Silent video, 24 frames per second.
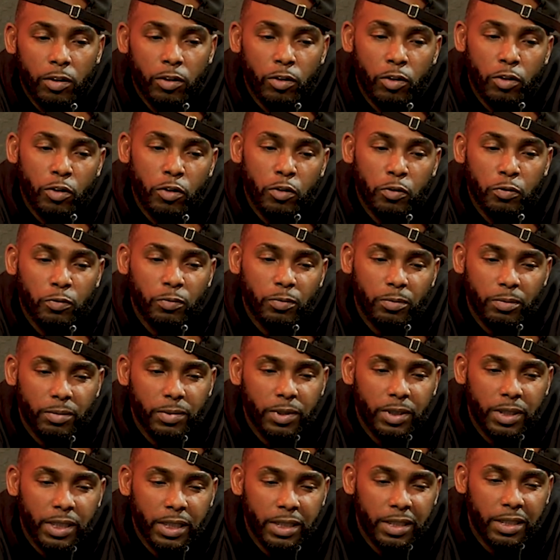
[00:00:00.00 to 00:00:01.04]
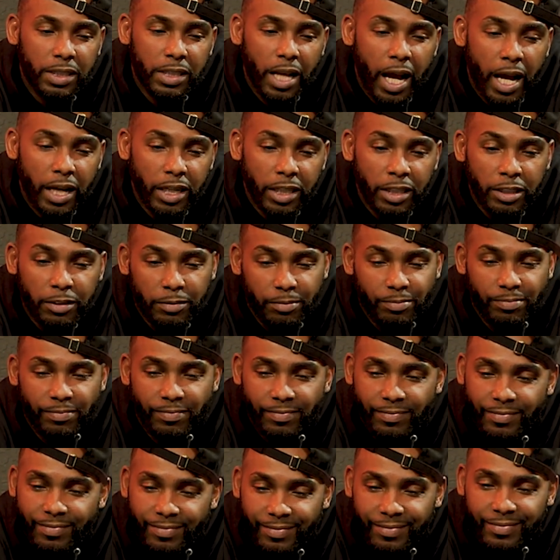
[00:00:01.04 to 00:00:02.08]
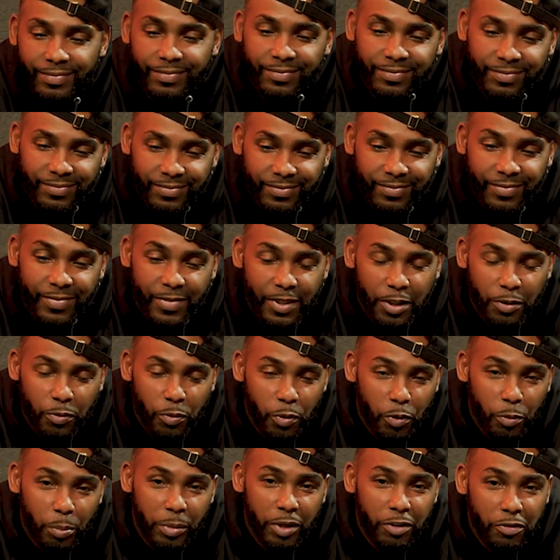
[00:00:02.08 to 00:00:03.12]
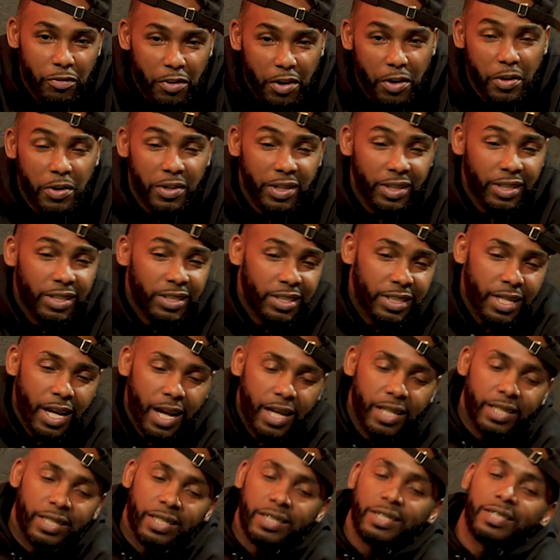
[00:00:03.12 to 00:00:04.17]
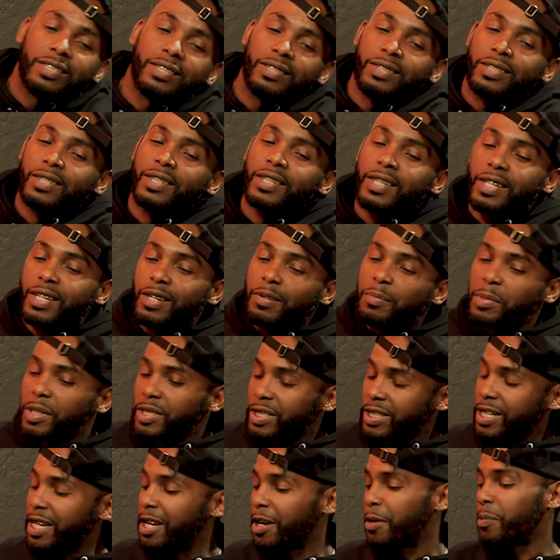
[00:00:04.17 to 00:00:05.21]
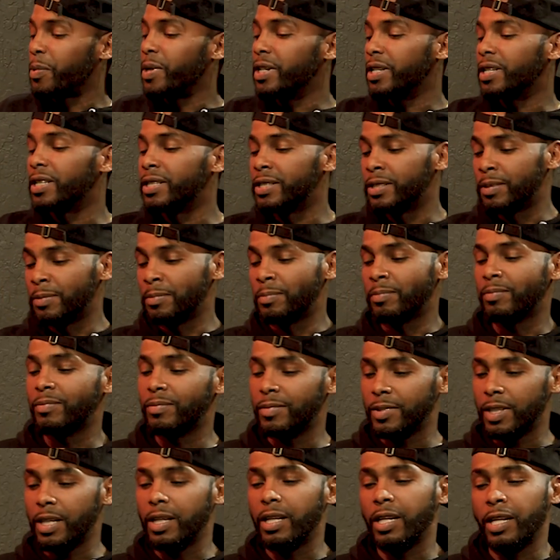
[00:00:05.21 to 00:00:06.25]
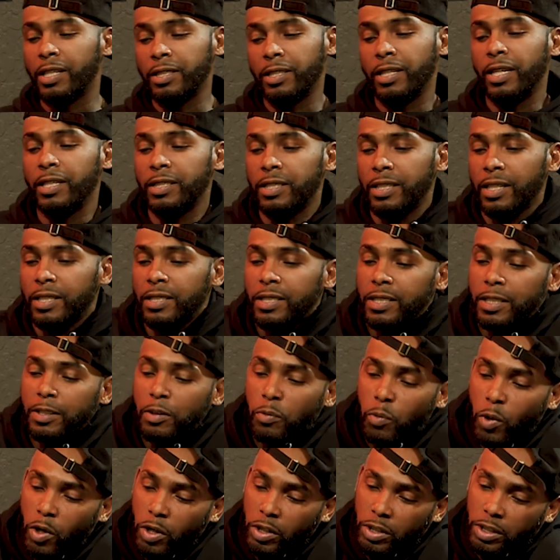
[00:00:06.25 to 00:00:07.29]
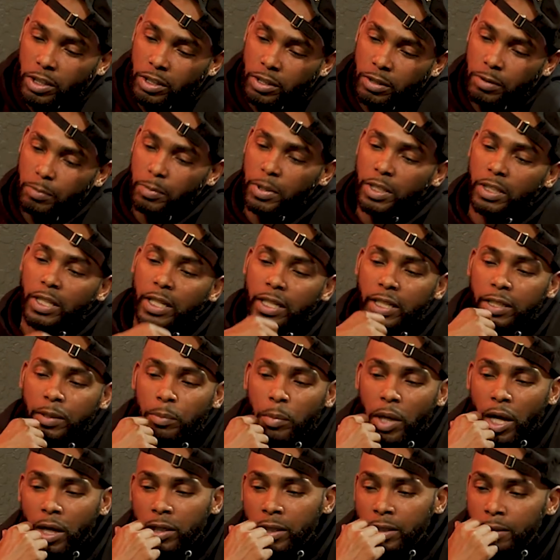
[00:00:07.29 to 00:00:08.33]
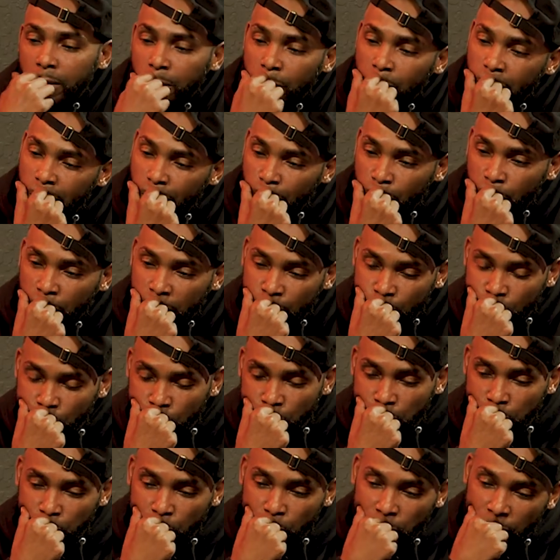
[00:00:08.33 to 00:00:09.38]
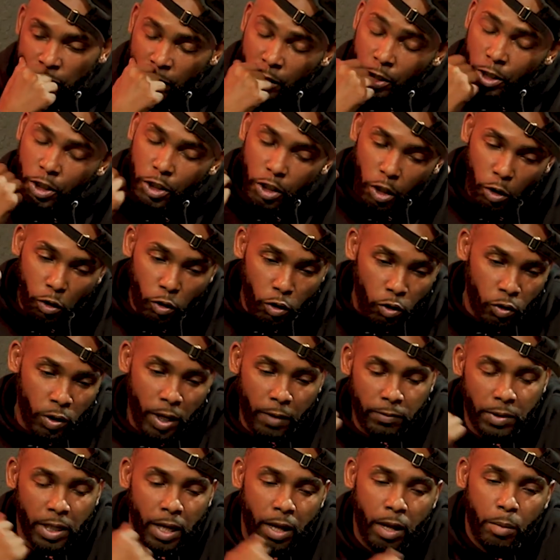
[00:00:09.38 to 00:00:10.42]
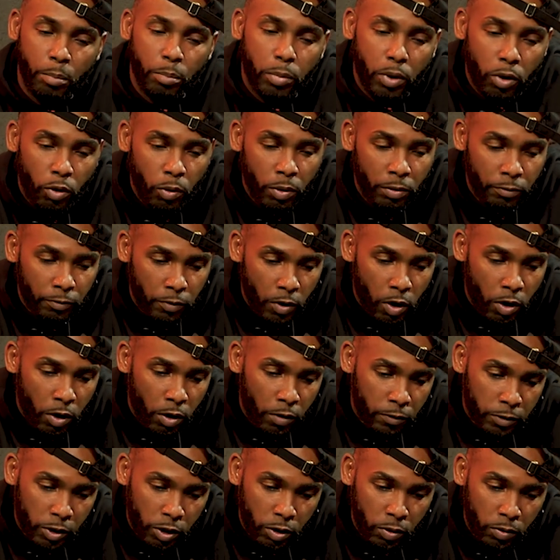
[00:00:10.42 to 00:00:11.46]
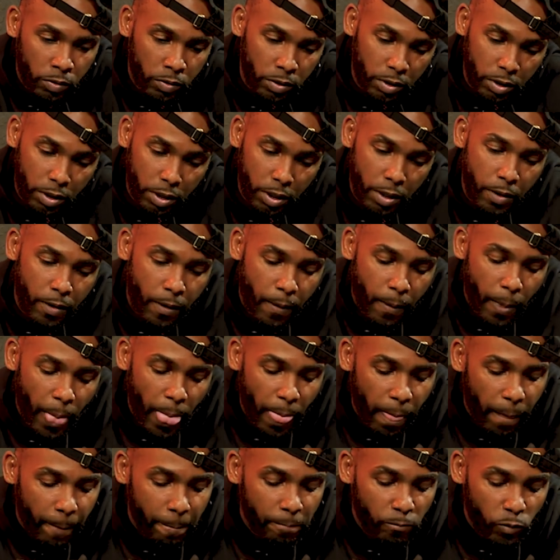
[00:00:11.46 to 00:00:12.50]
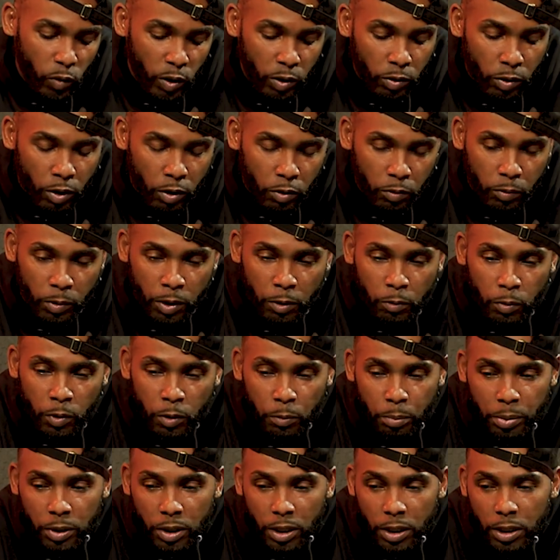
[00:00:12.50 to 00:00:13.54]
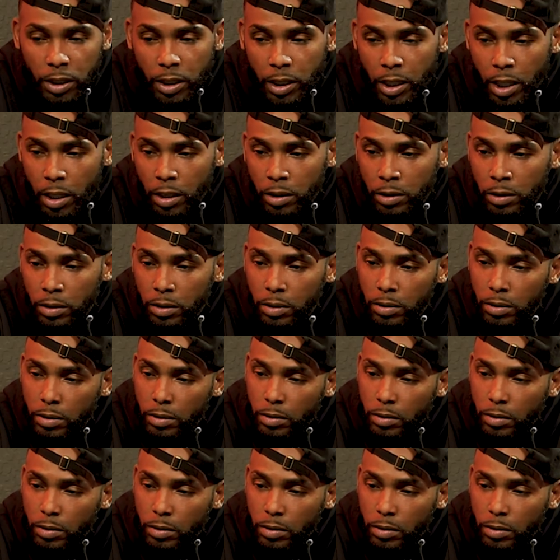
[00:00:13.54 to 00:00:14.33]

Um, it's exciting. Mm-hmm. It will be very exciting. but yeah, we um yeah that's that's that's in the works. We thinking about it. We, we, for sure gonna have to have Bo involved. So you know, we'll, we'll put it together.